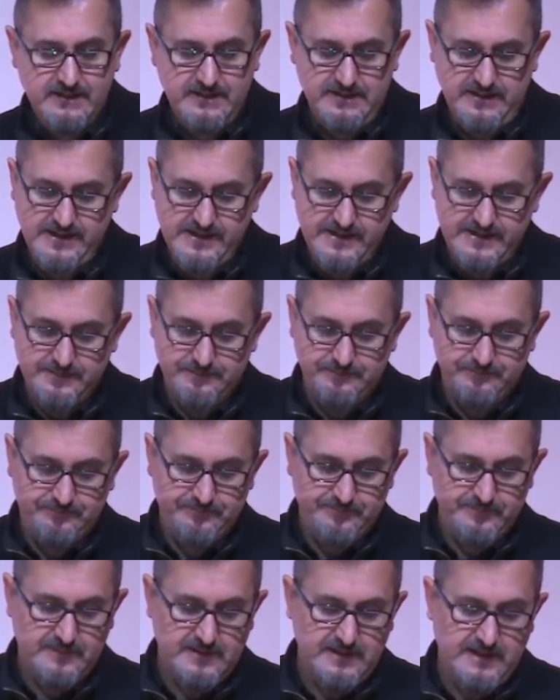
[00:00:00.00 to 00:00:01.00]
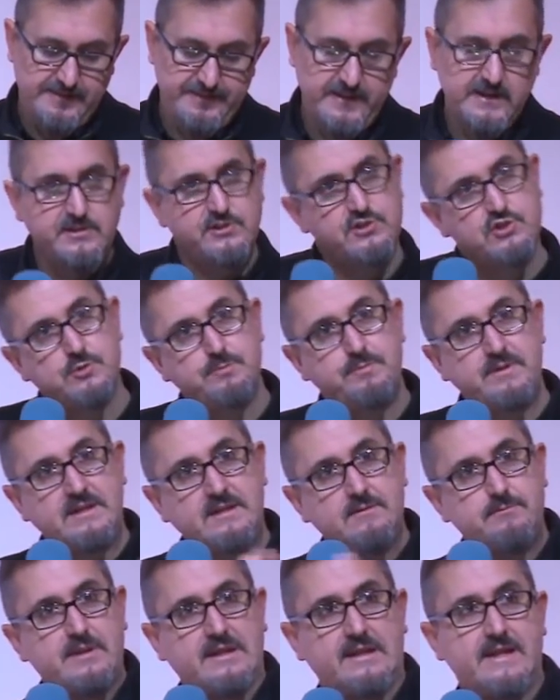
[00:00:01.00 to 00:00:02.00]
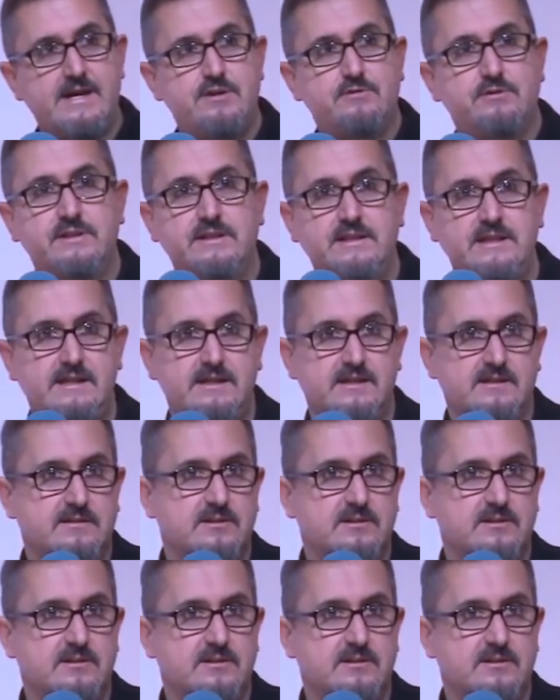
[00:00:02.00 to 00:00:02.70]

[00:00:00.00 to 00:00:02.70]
Um, and then it should be a bit later in the year,